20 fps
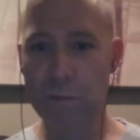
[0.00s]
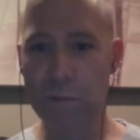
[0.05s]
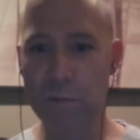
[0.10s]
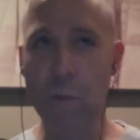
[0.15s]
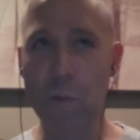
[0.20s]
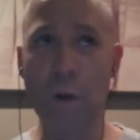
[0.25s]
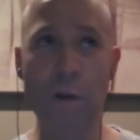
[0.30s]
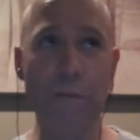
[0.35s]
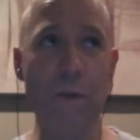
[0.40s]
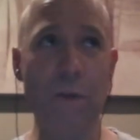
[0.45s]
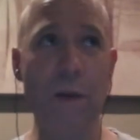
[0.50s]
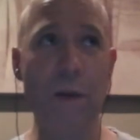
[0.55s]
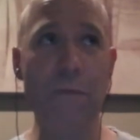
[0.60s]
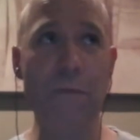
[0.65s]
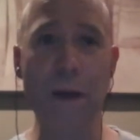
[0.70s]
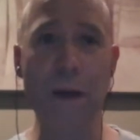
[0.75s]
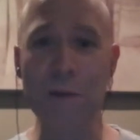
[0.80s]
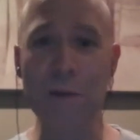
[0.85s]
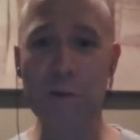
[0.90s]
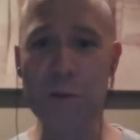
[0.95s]
one of the
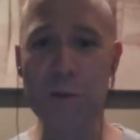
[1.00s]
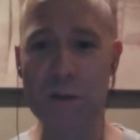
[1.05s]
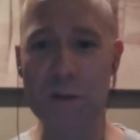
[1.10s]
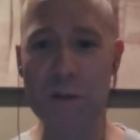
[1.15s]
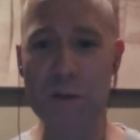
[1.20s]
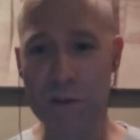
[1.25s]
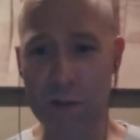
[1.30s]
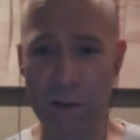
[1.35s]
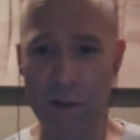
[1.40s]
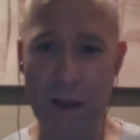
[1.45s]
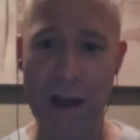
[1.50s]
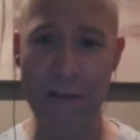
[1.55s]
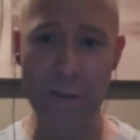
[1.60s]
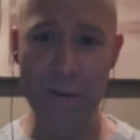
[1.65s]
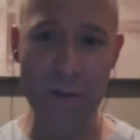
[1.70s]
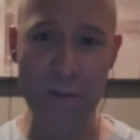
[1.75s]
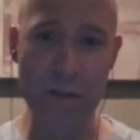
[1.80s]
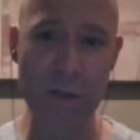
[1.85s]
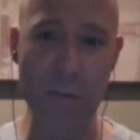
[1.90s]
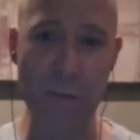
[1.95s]
advantages to still
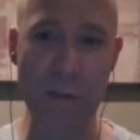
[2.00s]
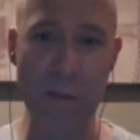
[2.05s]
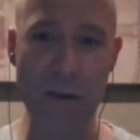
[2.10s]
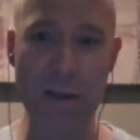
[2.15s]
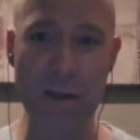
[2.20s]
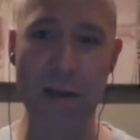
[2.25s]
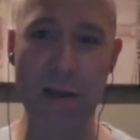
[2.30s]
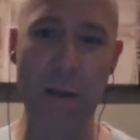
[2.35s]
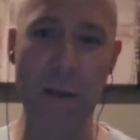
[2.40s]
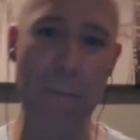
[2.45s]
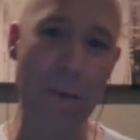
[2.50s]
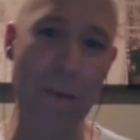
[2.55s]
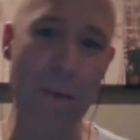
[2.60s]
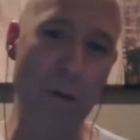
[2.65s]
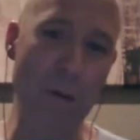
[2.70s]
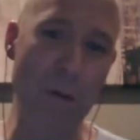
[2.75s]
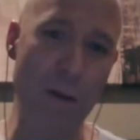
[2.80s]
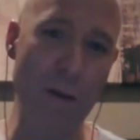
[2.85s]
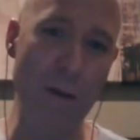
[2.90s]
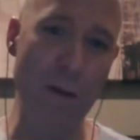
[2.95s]
having somebody like me
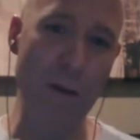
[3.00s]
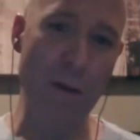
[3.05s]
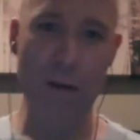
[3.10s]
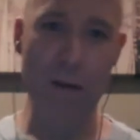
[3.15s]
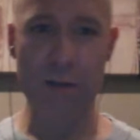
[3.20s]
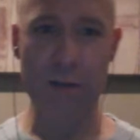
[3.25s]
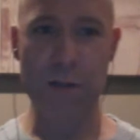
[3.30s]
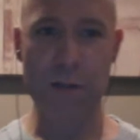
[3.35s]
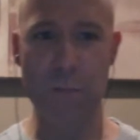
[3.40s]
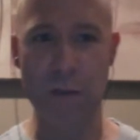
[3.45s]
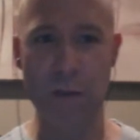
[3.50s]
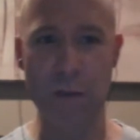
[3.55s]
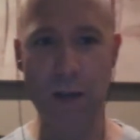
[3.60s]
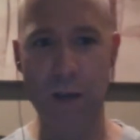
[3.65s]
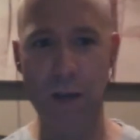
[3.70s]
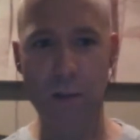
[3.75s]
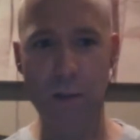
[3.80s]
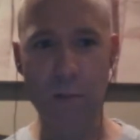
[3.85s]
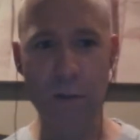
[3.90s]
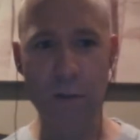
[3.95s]
around is
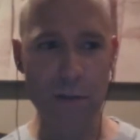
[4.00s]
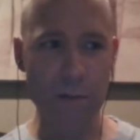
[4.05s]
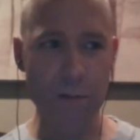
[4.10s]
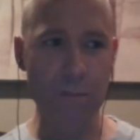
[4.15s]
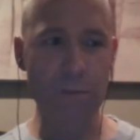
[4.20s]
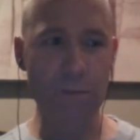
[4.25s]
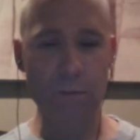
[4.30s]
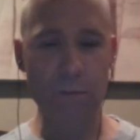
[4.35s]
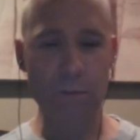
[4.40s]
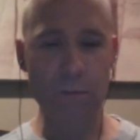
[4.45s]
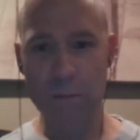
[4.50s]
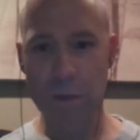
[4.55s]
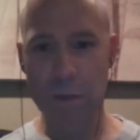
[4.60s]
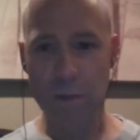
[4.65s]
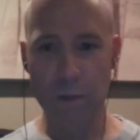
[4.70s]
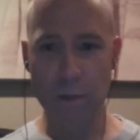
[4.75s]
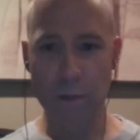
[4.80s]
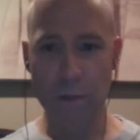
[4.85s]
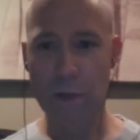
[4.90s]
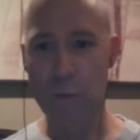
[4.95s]
being able to
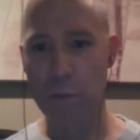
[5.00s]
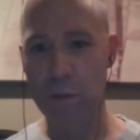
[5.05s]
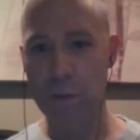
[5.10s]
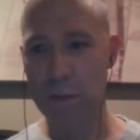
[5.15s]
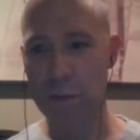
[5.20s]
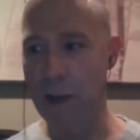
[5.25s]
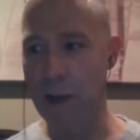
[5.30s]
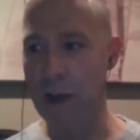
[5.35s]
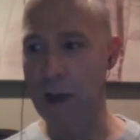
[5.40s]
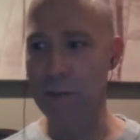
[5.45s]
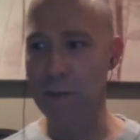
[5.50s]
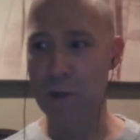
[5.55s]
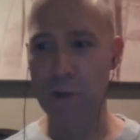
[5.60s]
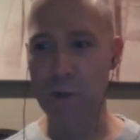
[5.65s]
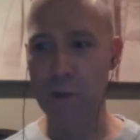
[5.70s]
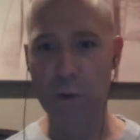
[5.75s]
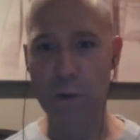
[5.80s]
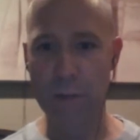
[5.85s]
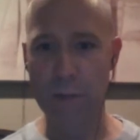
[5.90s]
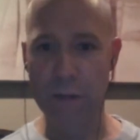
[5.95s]
look at what you have in
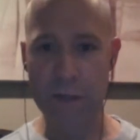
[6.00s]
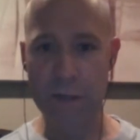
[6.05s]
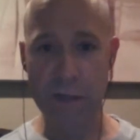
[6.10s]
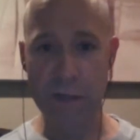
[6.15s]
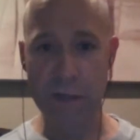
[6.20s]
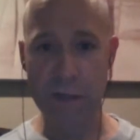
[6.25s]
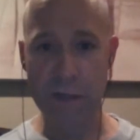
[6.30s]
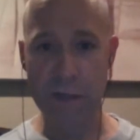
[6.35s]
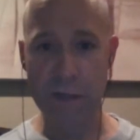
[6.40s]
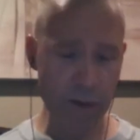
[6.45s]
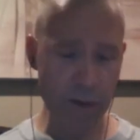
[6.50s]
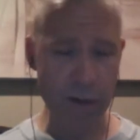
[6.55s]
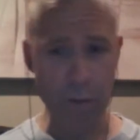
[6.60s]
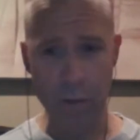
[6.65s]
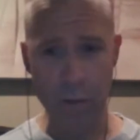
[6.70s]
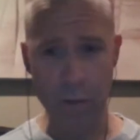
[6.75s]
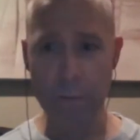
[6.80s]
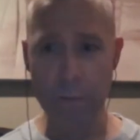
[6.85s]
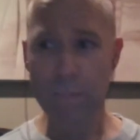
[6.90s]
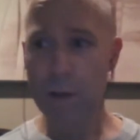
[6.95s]
the room and say, okay,
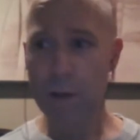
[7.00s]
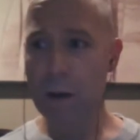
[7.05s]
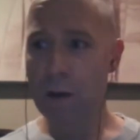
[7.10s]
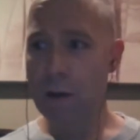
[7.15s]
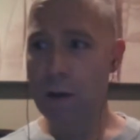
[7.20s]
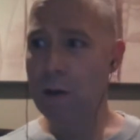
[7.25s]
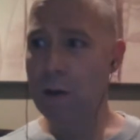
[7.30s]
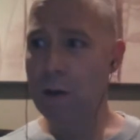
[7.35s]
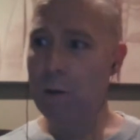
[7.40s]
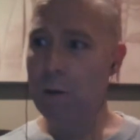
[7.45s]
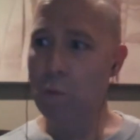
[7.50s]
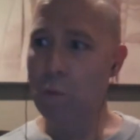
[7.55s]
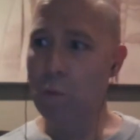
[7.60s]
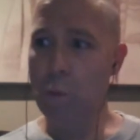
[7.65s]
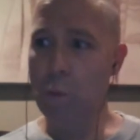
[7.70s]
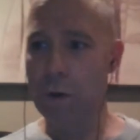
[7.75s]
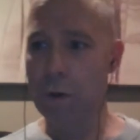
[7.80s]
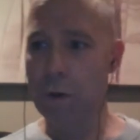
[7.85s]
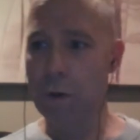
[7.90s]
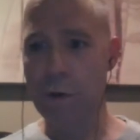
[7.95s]
well,
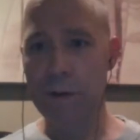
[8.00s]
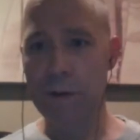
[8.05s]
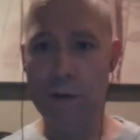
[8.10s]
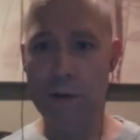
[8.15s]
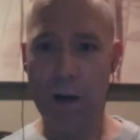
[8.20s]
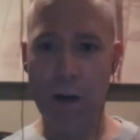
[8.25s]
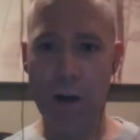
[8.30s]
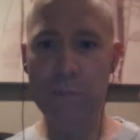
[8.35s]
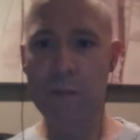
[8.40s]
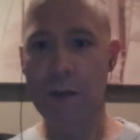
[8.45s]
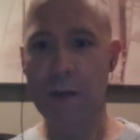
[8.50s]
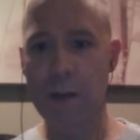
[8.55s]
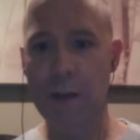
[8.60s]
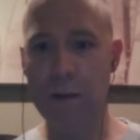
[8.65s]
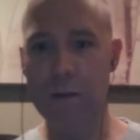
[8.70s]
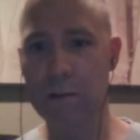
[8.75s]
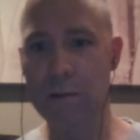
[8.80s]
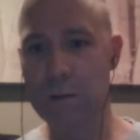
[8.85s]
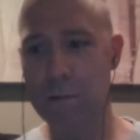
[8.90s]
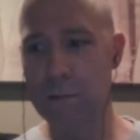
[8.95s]
we're going to
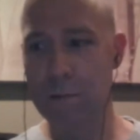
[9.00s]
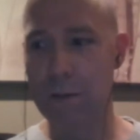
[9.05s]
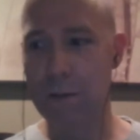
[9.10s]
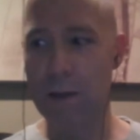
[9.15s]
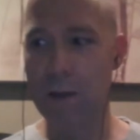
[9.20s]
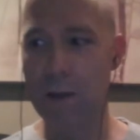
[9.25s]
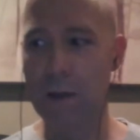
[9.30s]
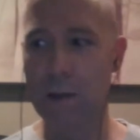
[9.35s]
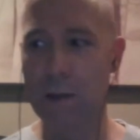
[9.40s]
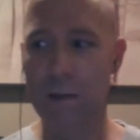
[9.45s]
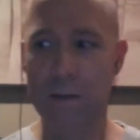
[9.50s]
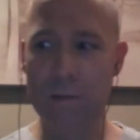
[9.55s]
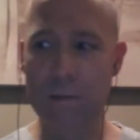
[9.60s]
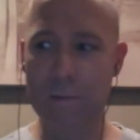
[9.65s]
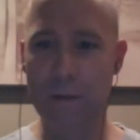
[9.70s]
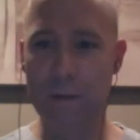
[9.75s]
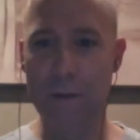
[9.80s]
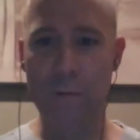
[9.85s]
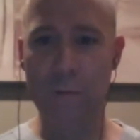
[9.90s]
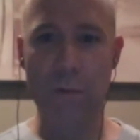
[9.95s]
update the
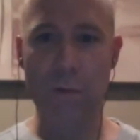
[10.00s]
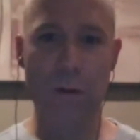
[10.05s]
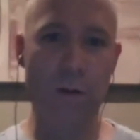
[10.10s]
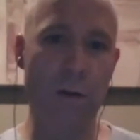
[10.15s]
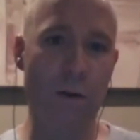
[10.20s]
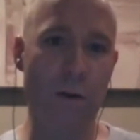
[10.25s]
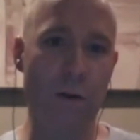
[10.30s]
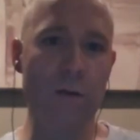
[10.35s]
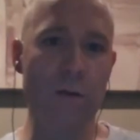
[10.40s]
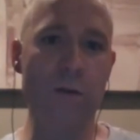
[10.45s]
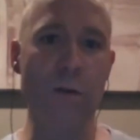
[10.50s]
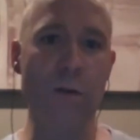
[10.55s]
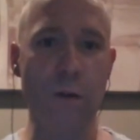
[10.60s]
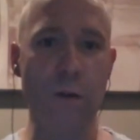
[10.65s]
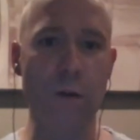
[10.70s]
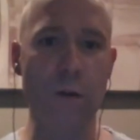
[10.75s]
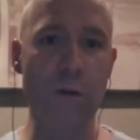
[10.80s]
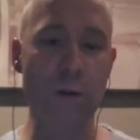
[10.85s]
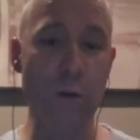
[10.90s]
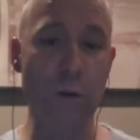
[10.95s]
network cards on
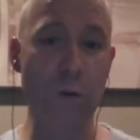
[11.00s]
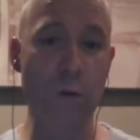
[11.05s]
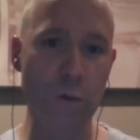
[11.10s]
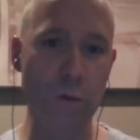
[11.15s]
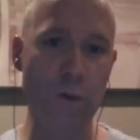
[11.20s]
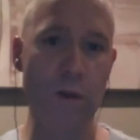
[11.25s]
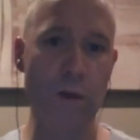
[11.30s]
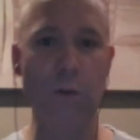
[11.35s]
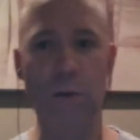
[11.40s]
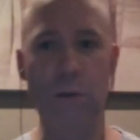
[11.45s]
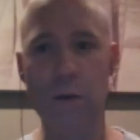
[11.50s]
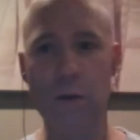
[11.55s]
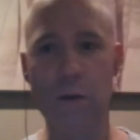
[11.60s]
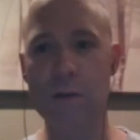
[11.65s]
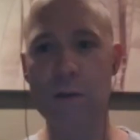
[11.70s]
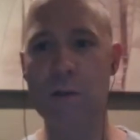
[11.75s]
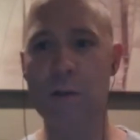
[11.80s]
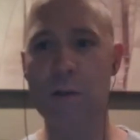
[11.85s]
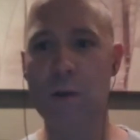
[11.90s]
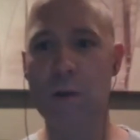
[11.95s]
all the cooling
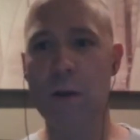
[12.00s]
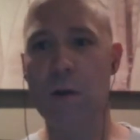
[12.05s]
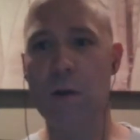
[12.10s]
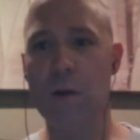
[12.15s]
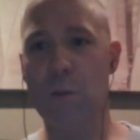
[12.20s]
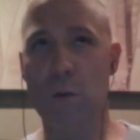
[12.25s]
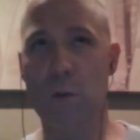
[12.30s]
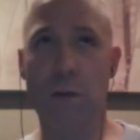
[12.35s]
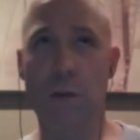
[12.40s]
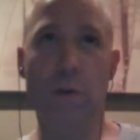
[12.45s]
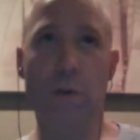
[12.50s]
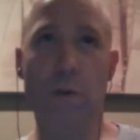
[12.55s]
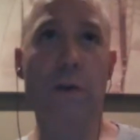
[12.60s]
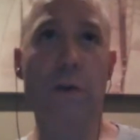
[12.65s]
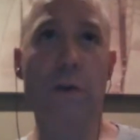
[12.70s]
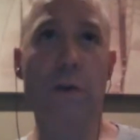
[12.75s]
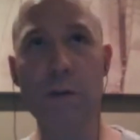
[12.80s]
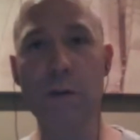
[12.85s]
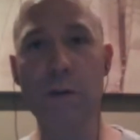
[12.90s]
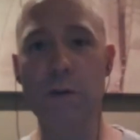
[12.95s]
units. We're going
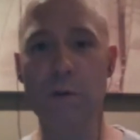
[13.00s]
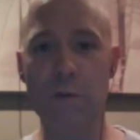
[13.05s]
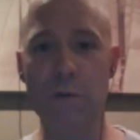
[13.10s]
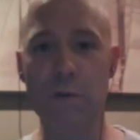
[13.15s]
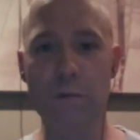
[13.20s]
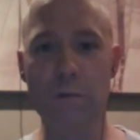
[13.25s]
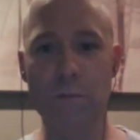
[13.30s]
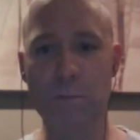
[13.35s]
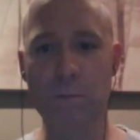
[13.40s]
to,